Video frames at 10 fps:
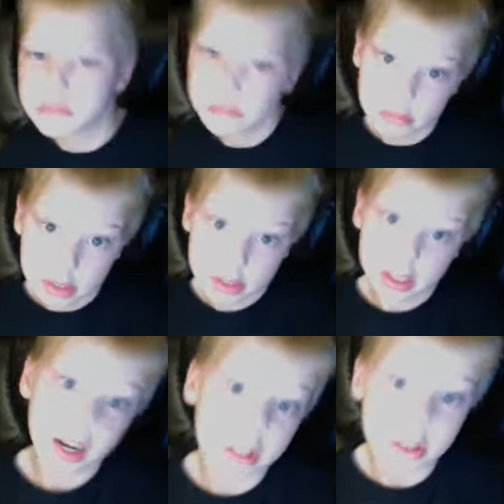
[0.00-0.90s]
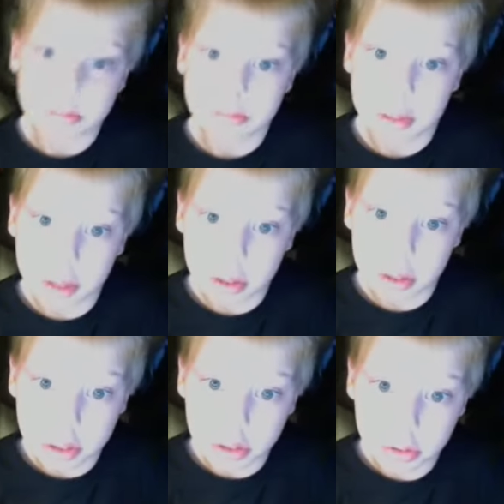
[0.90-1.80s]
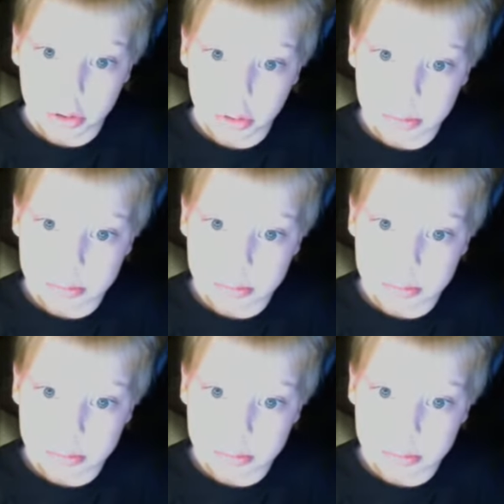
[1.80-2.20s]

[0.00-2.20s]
It's an idea. I might quit YouTube.